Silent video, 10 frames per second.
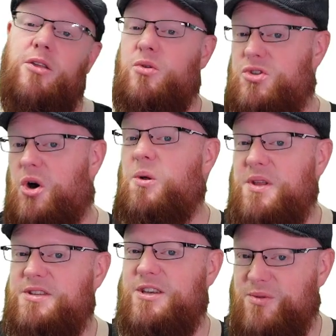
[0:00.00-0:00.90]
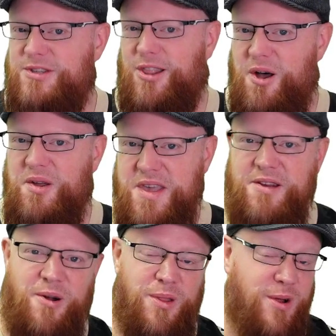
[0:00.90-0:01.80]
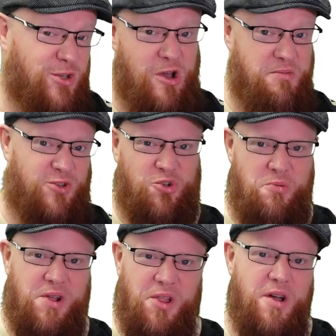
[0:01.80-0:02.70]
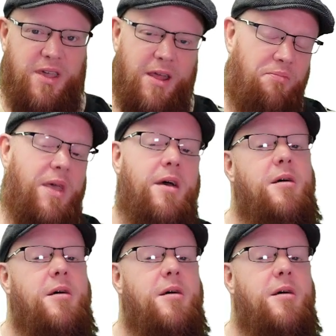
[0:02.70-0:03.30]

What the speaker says: you told us it was log n earlier, so I'm assuming log n.